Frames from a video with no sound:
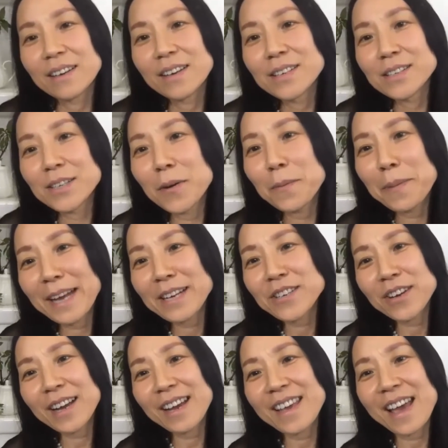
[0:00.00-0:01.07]
So
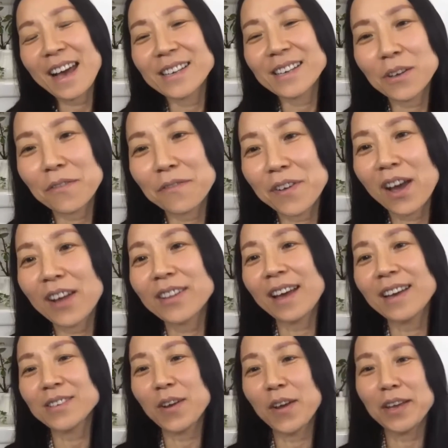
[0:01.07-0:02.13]
Patrick, so Fiona
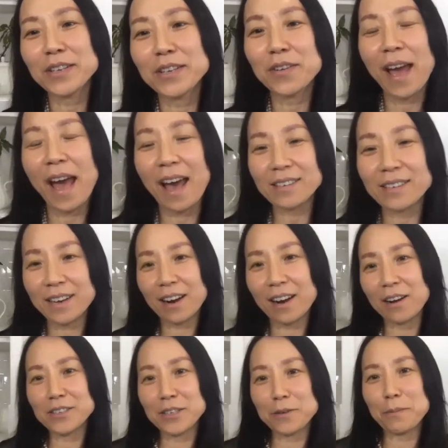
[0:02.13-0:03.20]
is going to ask her
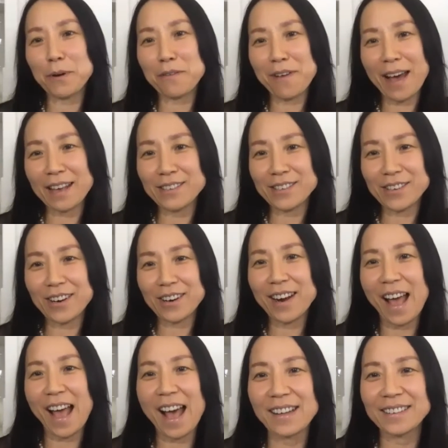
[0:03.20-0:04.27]
supervisor,
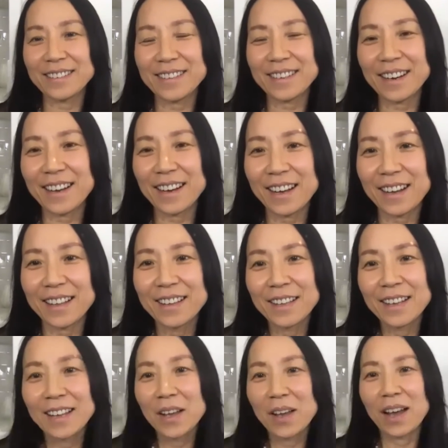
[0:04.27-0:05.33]
and
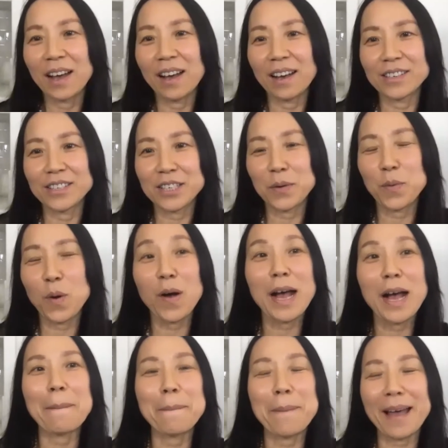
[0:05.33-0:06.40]
she will
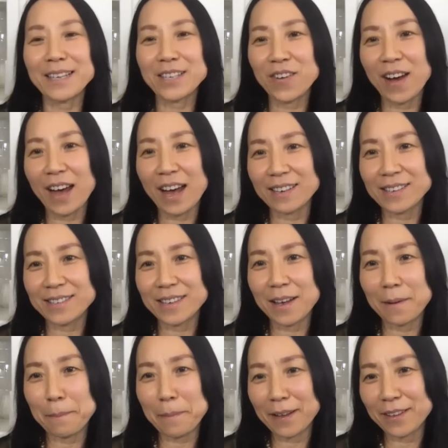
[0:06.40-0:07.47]
come back to us
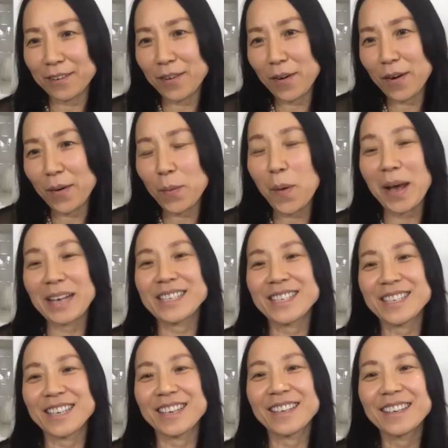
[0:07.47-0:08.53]
about your
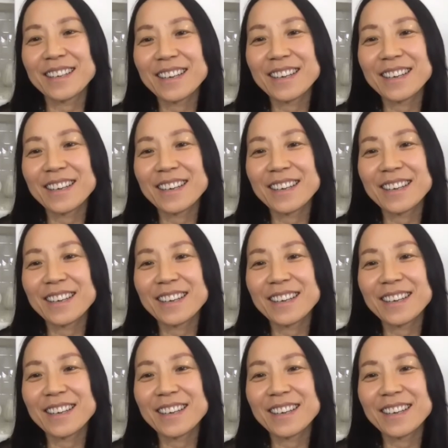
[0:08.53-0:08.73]
question.